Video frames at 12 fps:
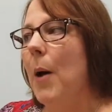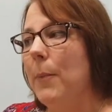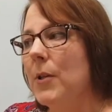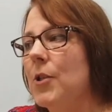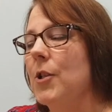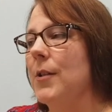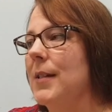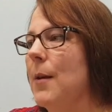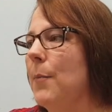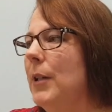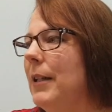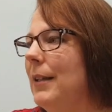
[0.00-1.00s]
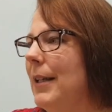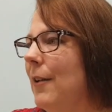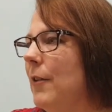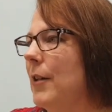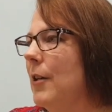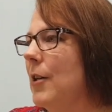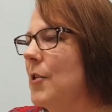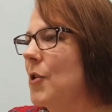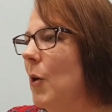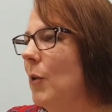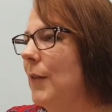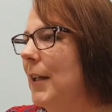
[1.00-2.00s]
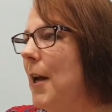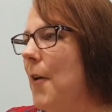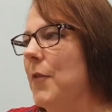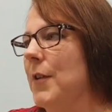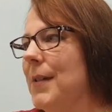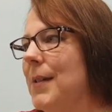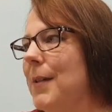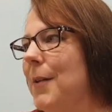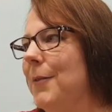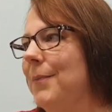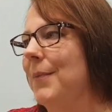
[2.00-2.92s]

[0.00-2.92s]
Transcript: Um, publishers completely are in control of the covers.